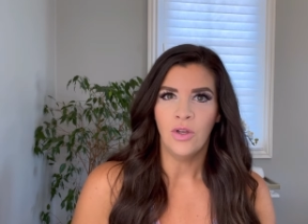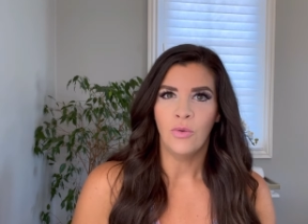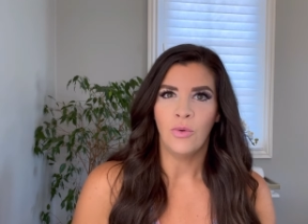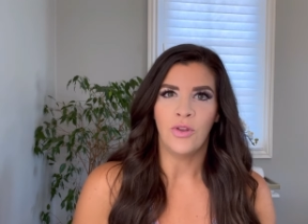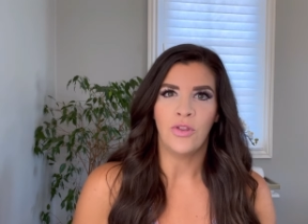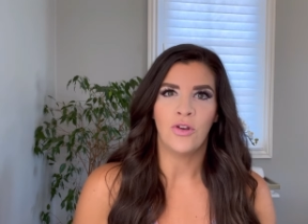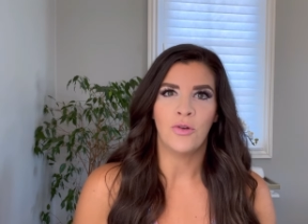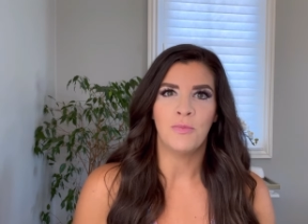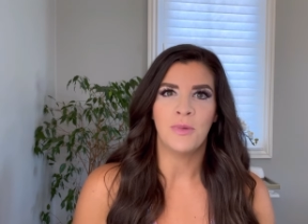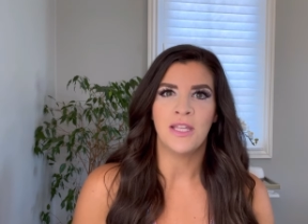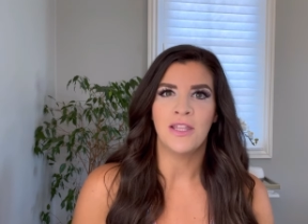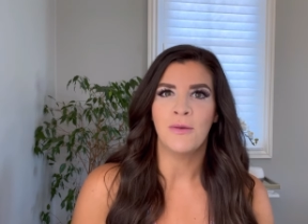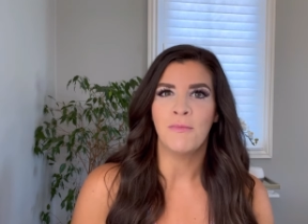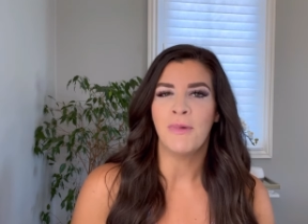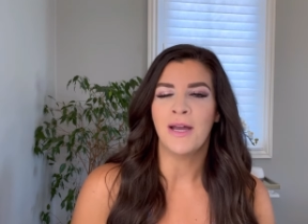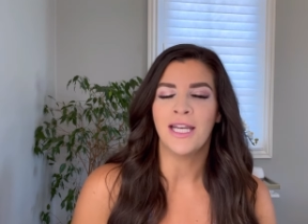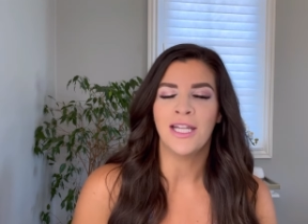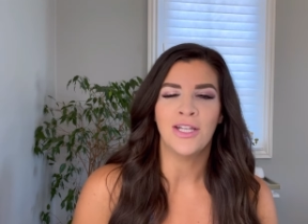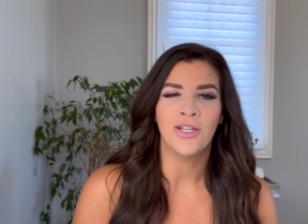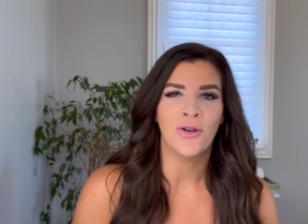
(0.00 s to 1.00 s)
whether it be the
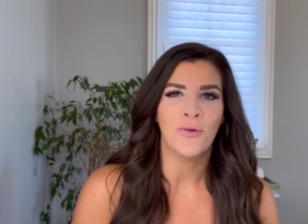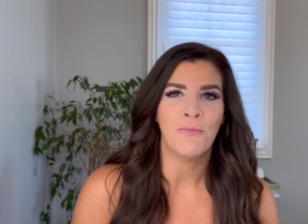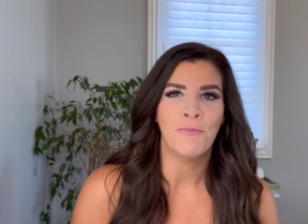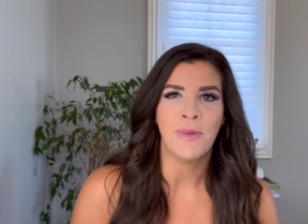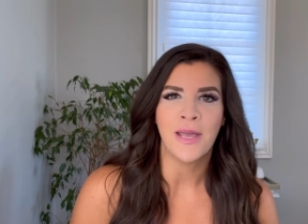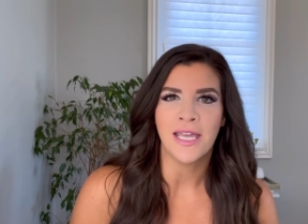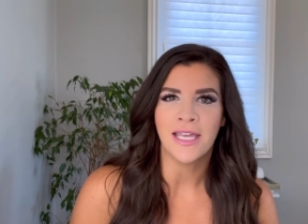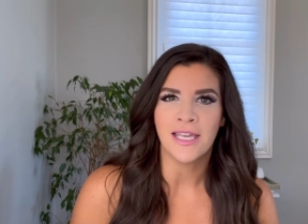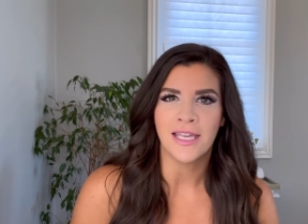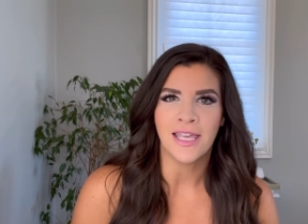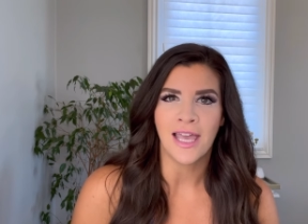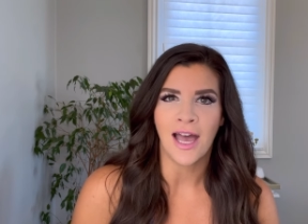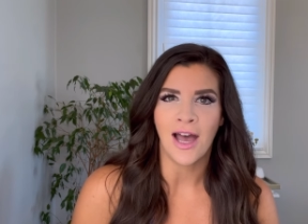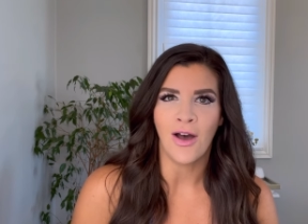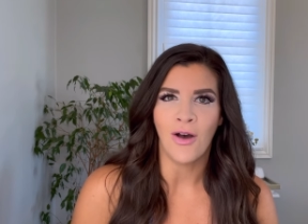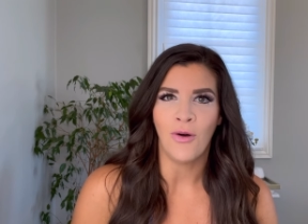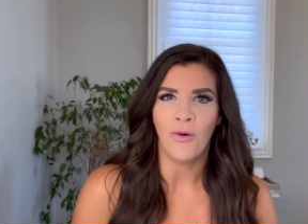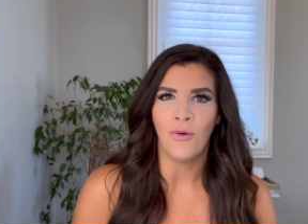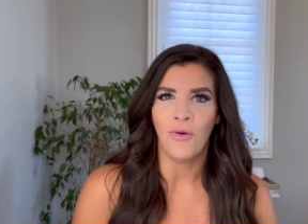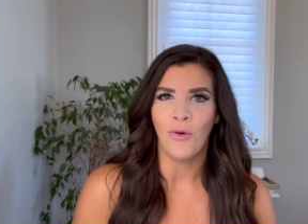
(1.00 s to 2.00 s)
money in your bank
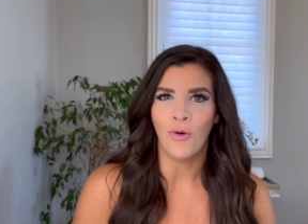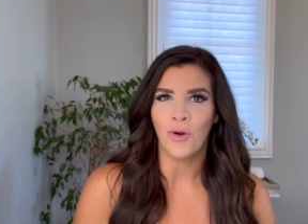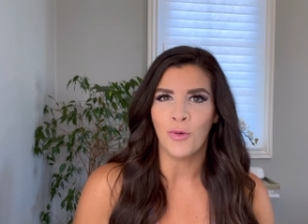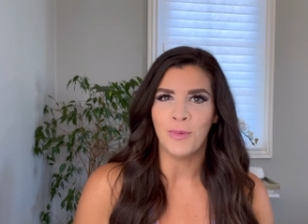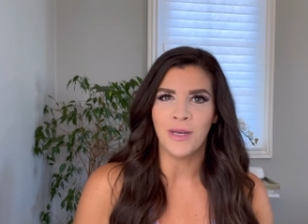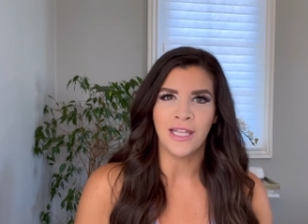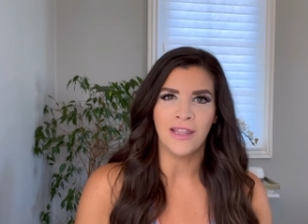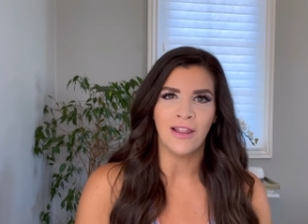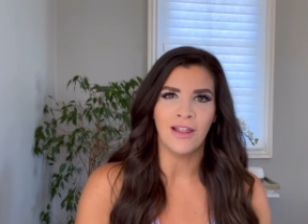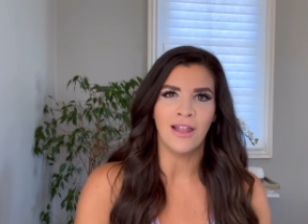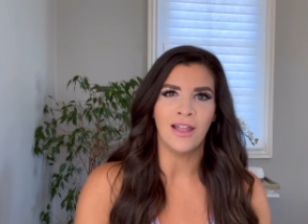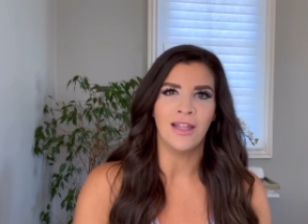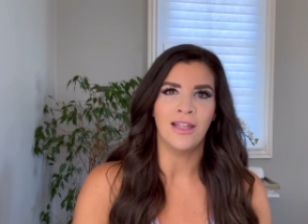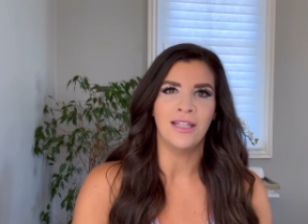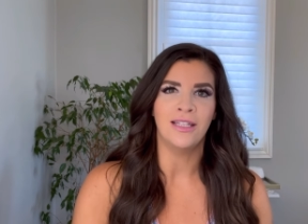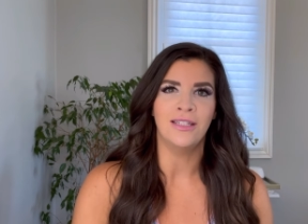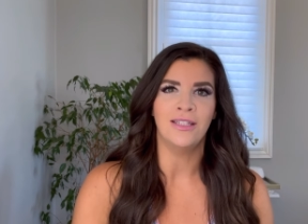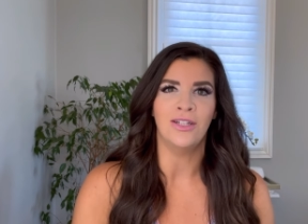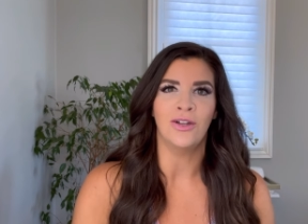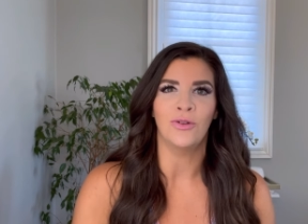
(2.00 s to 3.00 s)
account or meeting
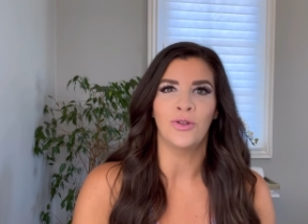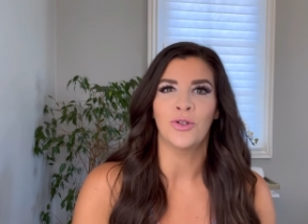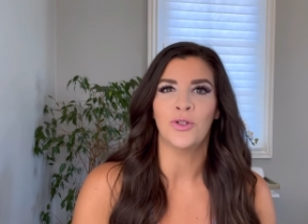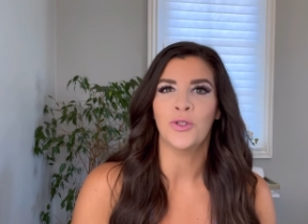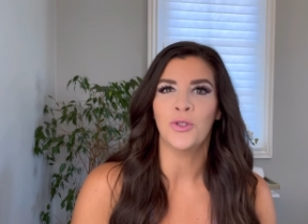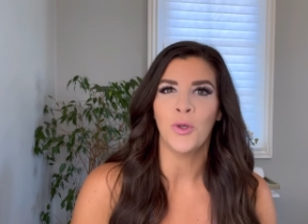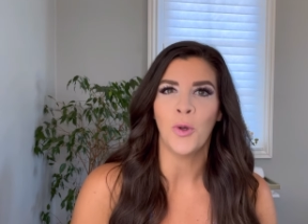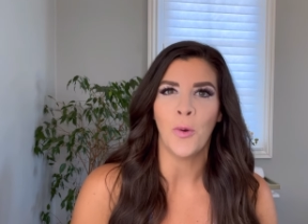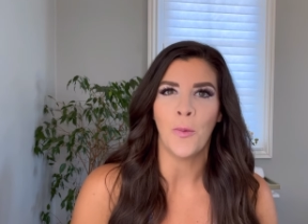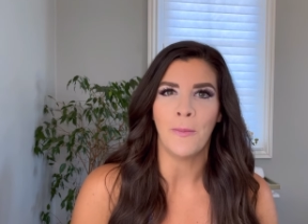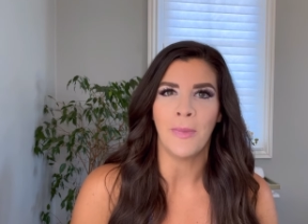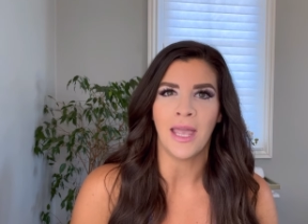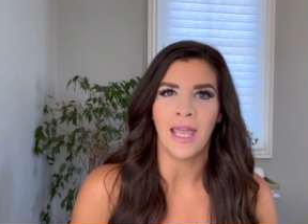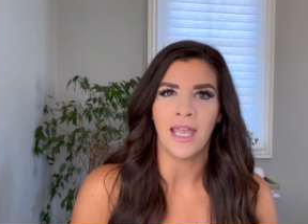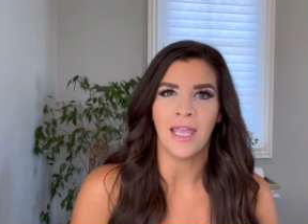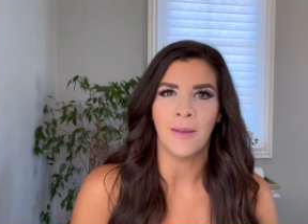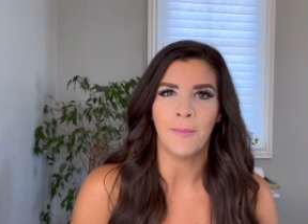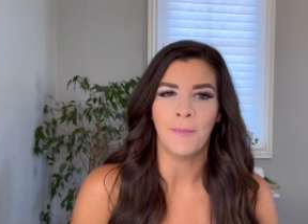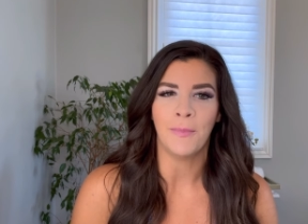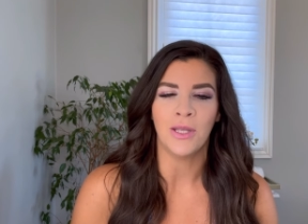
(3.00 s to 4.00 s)
your
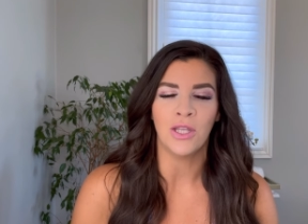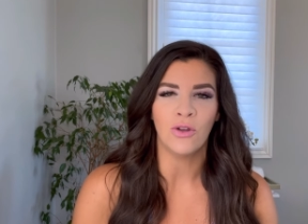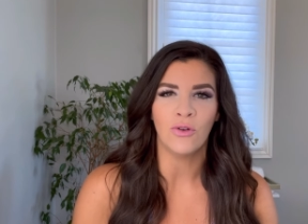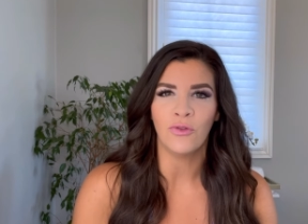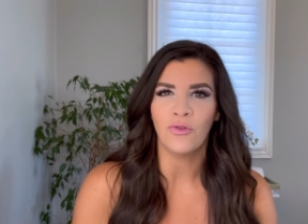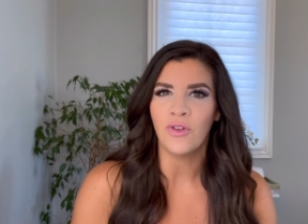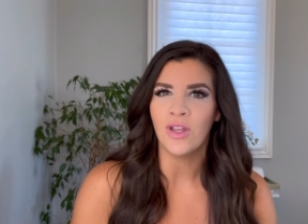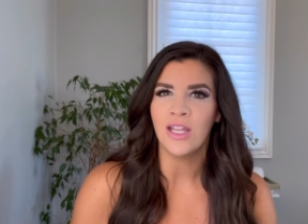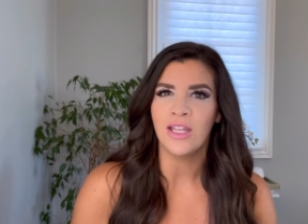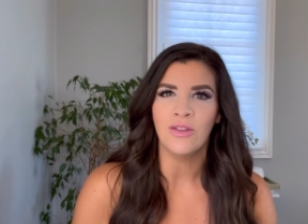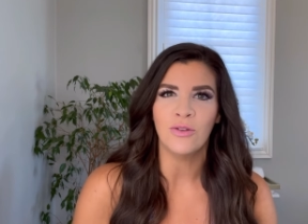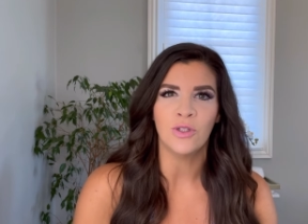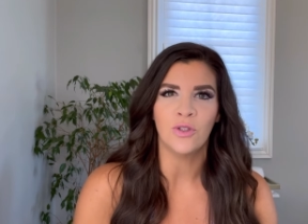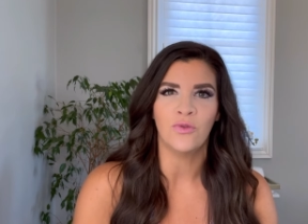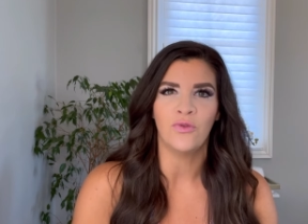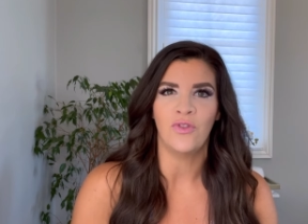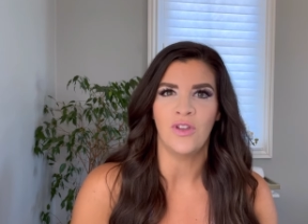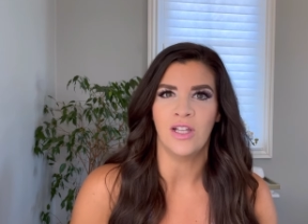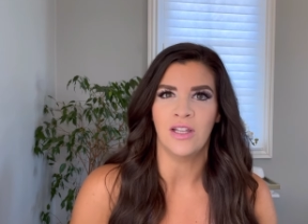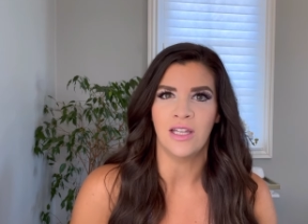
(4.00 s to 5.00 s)
soulmate, but you're feeling
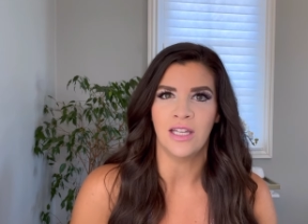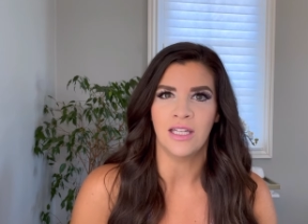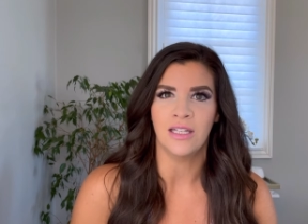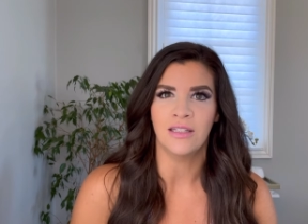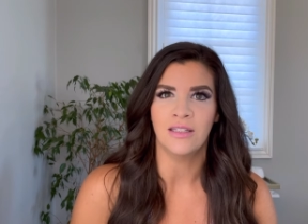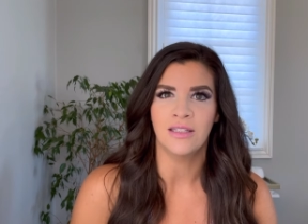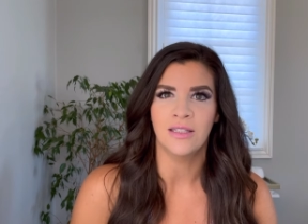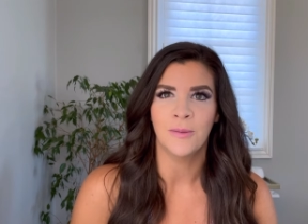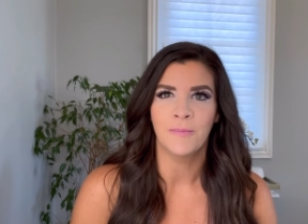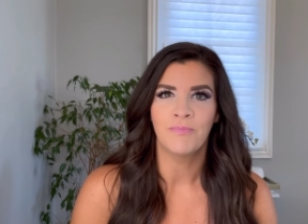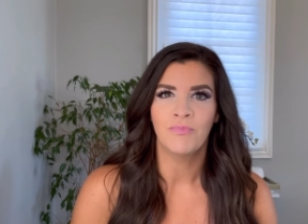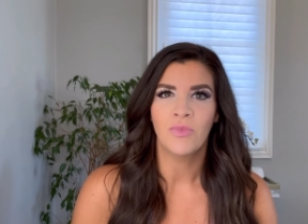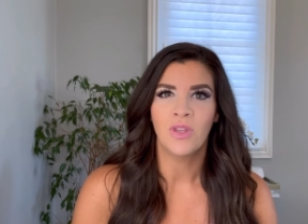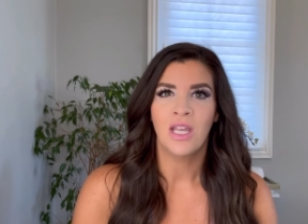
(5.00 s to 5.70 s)
those feelings,